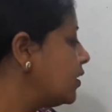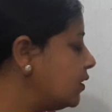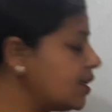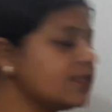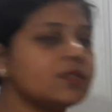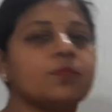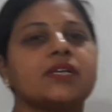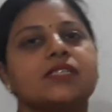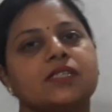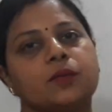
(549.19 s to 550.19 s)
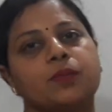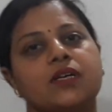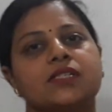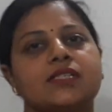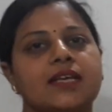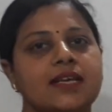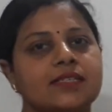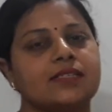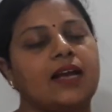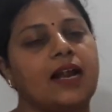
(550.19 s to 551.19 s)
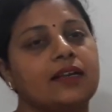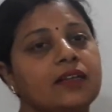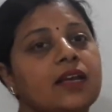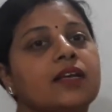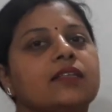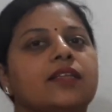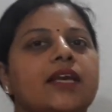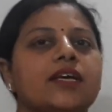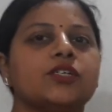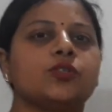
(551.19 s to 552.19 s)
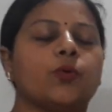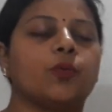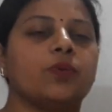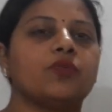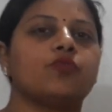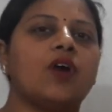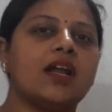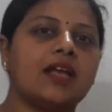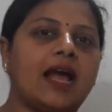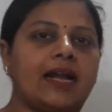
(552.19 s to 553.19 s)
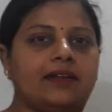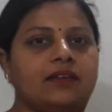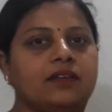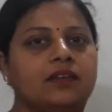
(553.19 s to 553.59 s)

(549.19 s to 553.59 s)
This principle says that there should be one head